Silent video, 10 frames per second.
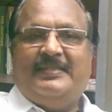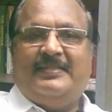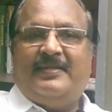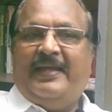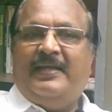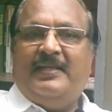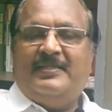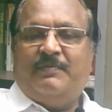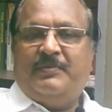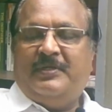Triangle
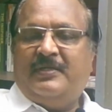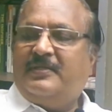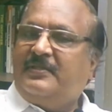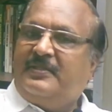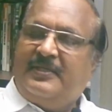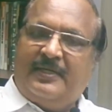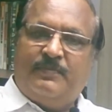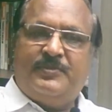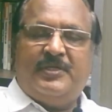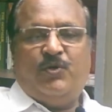chapter
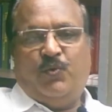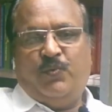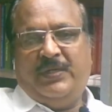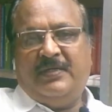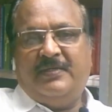theorems are over,